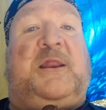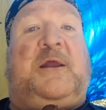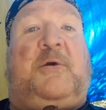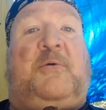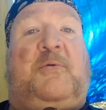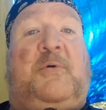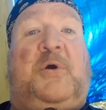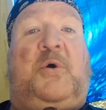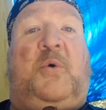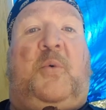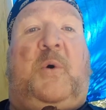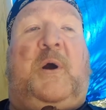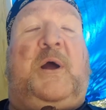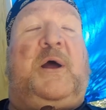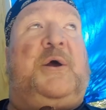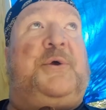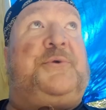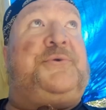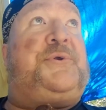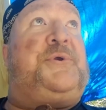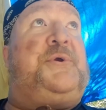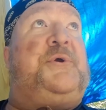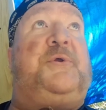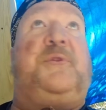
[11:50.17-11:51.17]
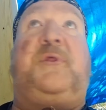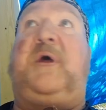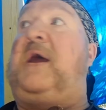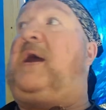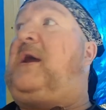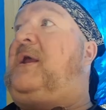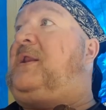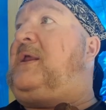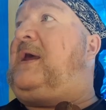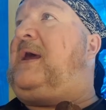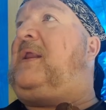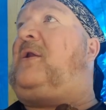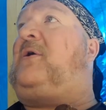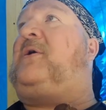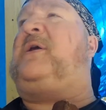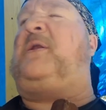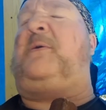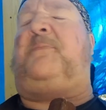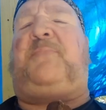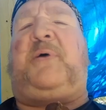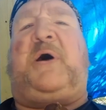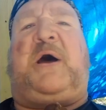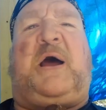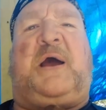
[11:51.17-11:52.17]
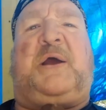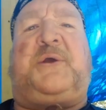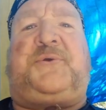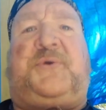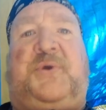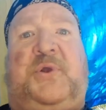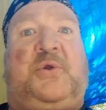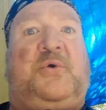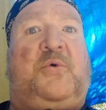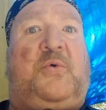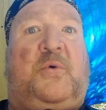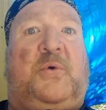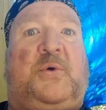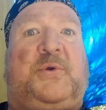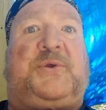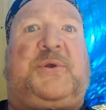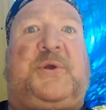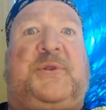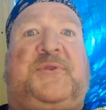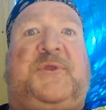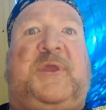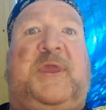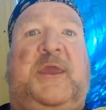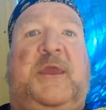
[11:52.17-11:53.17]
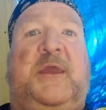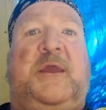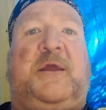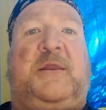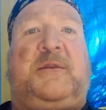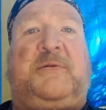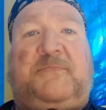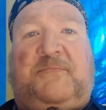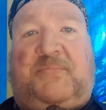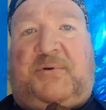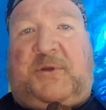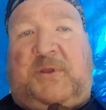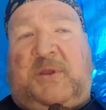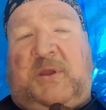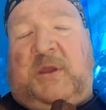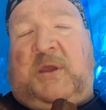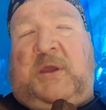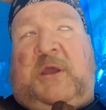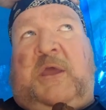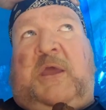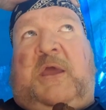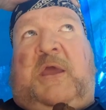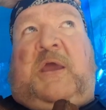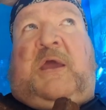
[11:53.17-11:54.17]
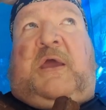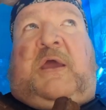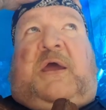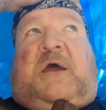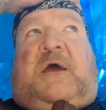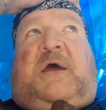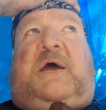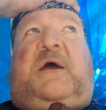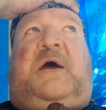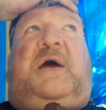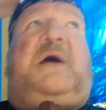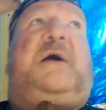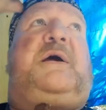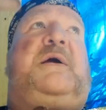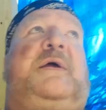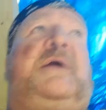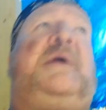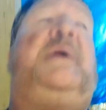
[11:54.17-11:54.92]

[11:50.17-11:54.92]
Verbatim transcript: there real well. So that, that'll get epoxied, of course, at the end. But uh,